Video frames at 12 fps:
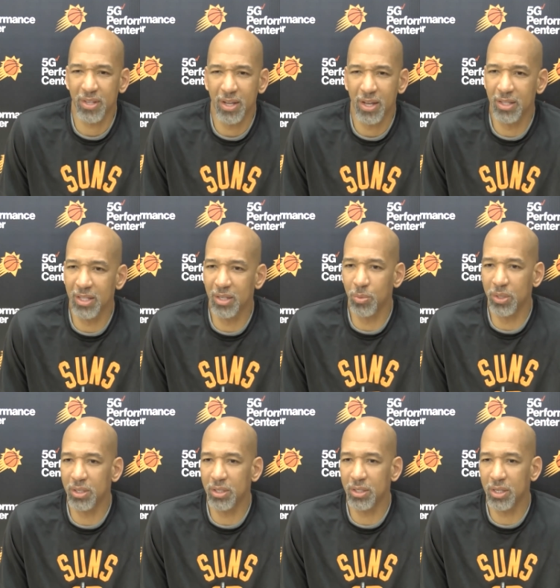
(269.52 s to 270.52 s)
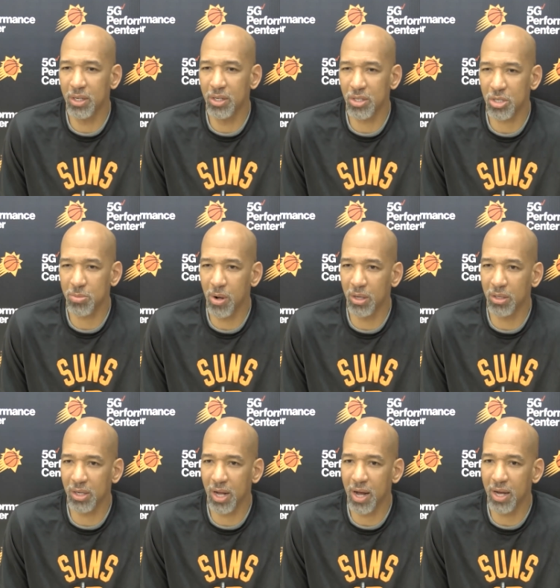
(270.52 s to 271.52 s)
And then when there's a
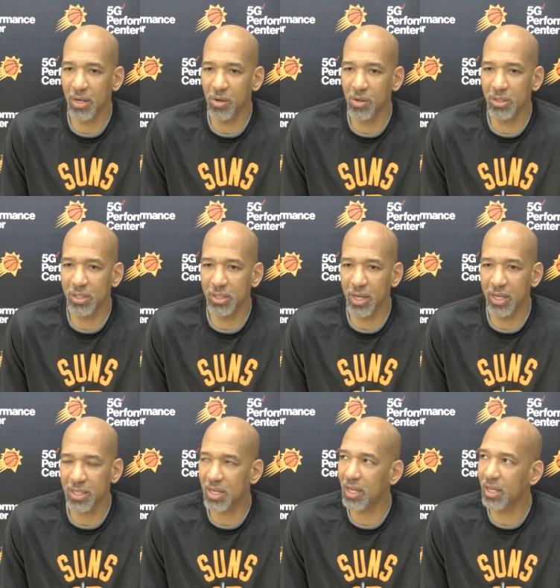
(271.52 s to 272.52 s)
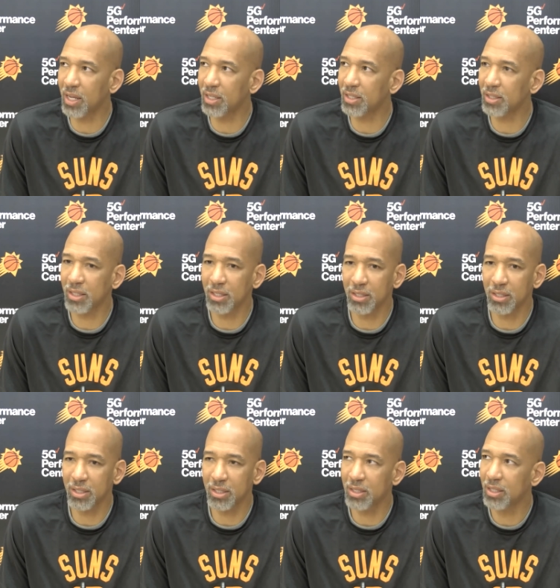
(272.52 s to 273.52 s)
smaller guy on DA, it's not like
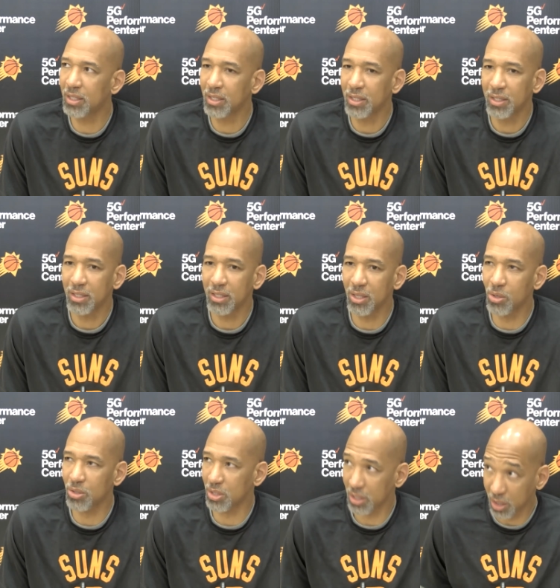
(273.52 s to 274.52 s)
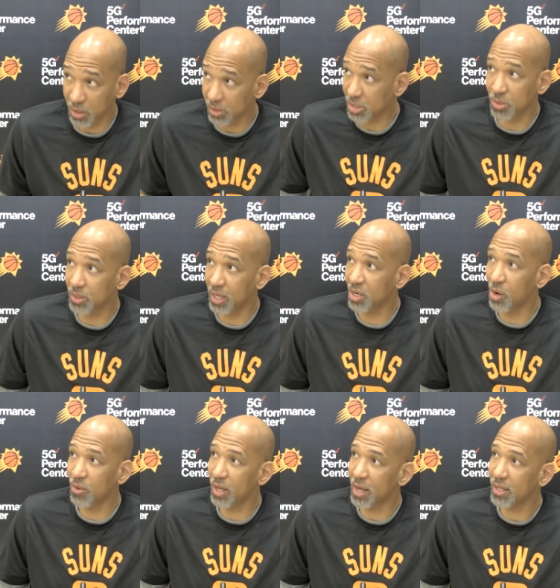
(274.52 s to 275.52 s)
those are the only two that
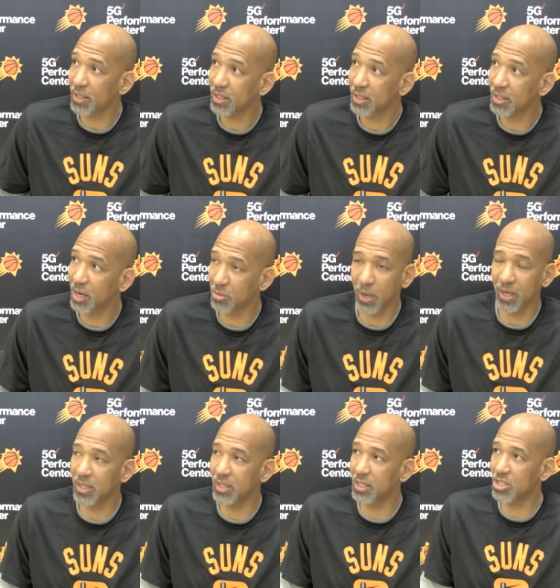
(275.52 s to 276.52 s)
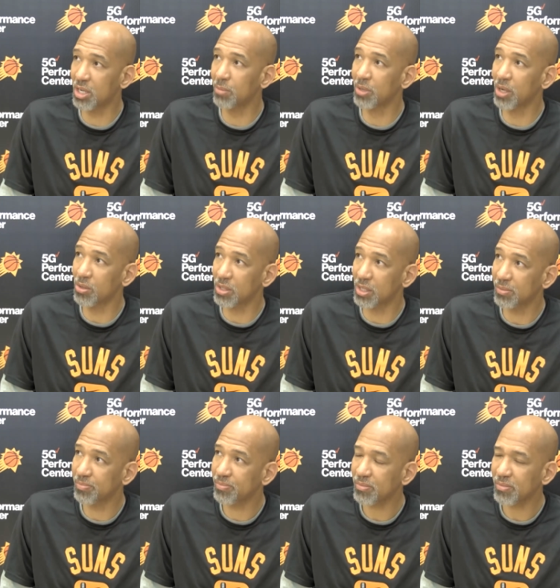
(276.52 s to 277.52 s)
know that. You know, everybody in the gym knows it.
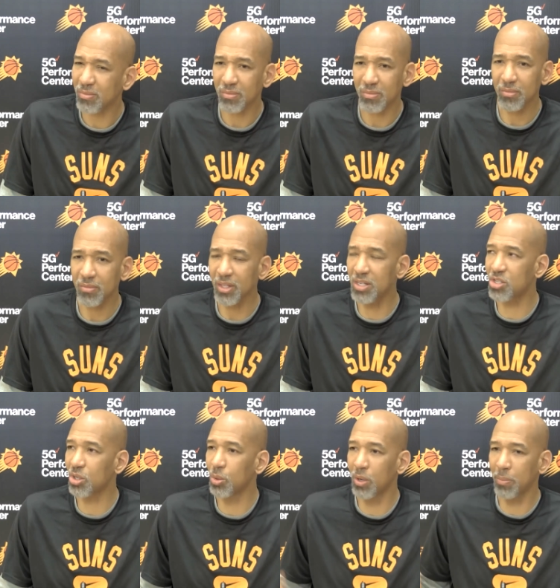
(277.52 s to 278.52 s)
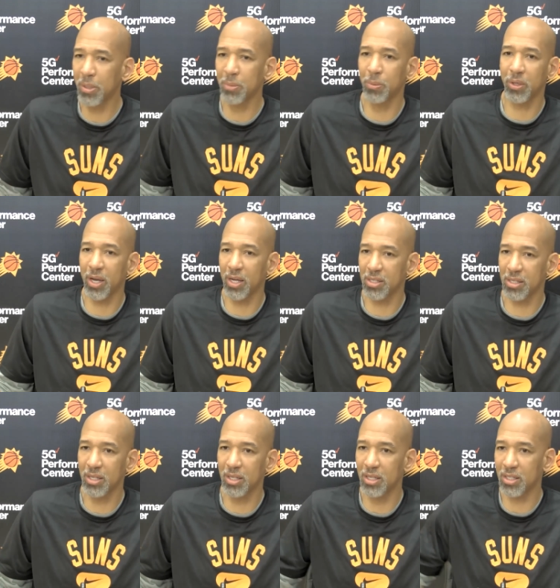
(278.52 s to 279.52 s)
And so what people can't
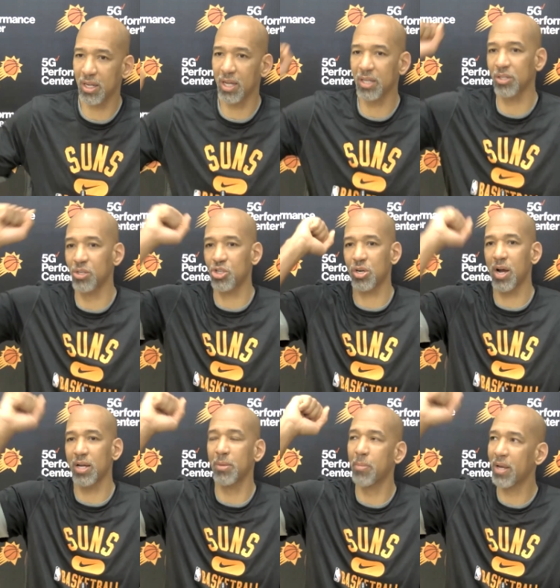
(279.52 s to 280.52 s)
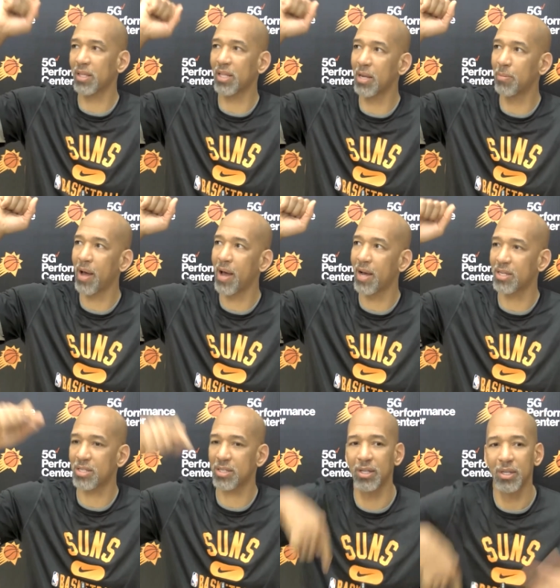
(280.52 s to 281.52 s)
see is like you're trying to make that
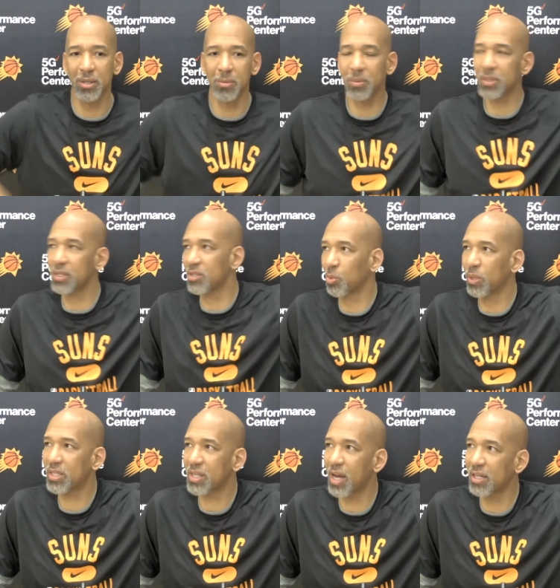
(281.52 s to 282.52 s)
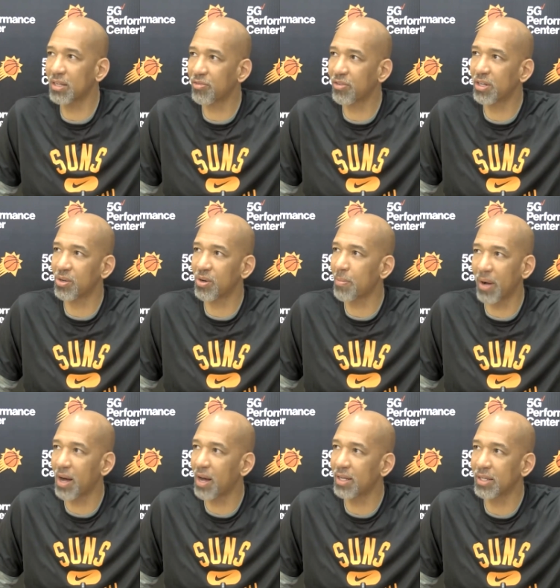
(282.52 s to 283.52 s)
pass, but there's a weak side defender right
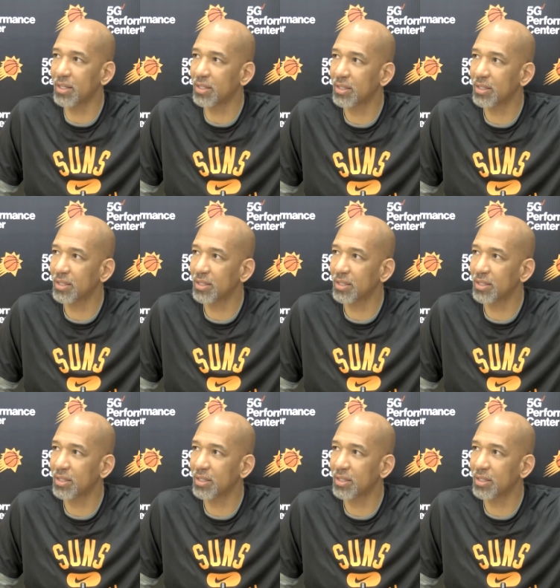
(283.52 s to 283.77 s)
behind it